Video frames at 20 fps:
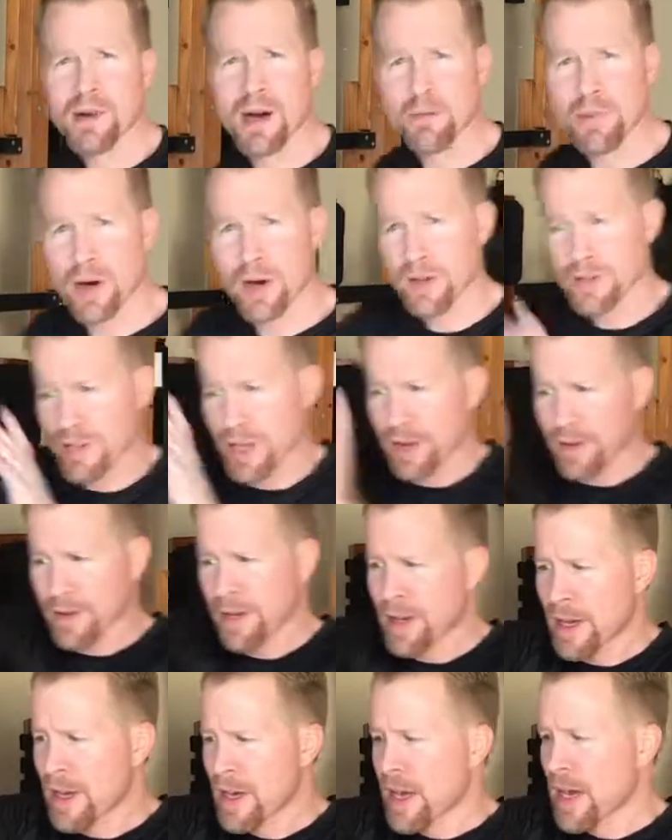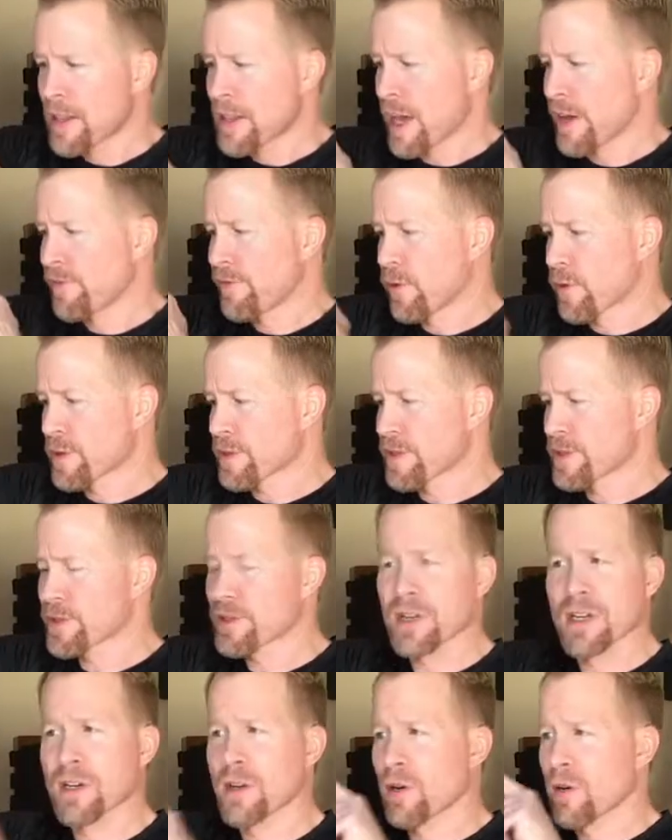about bong sao, that force is
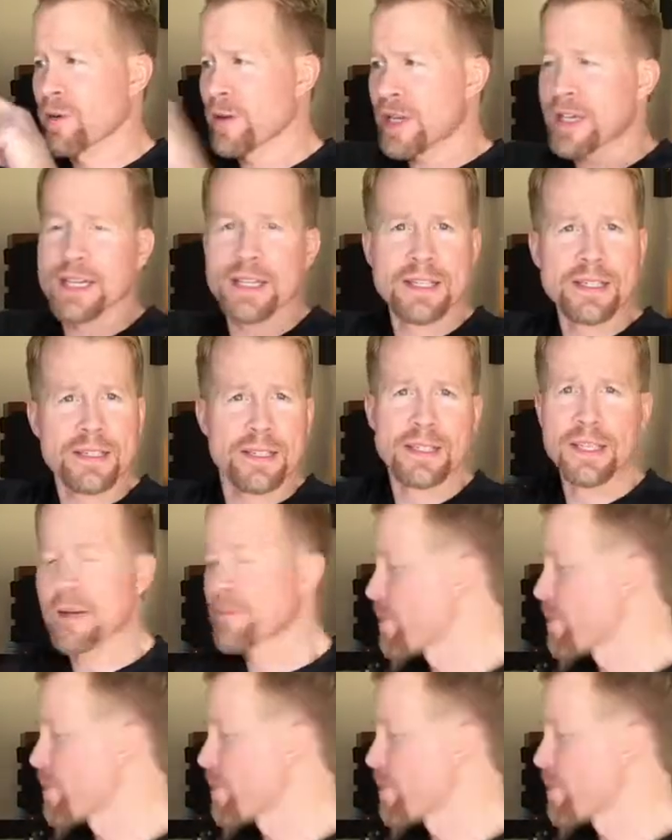going to go into the